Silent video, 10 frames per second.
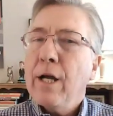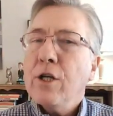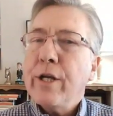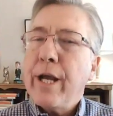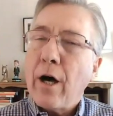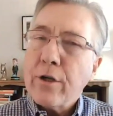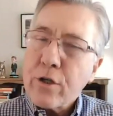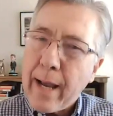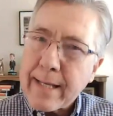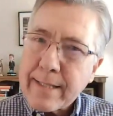She
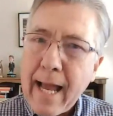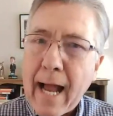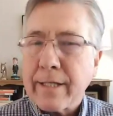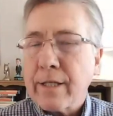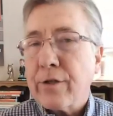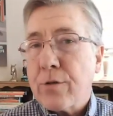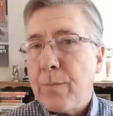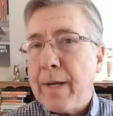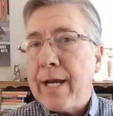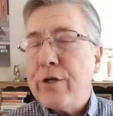also has tactical
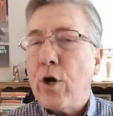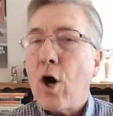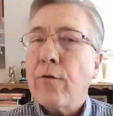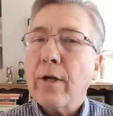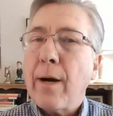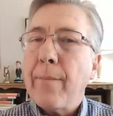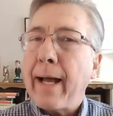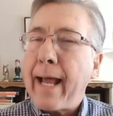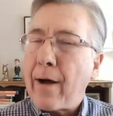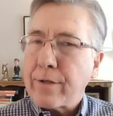speed to overcome
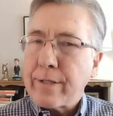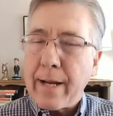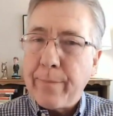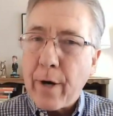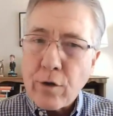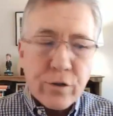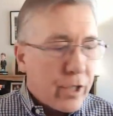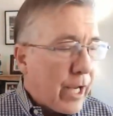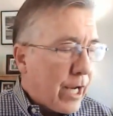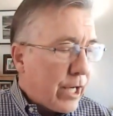that outside post.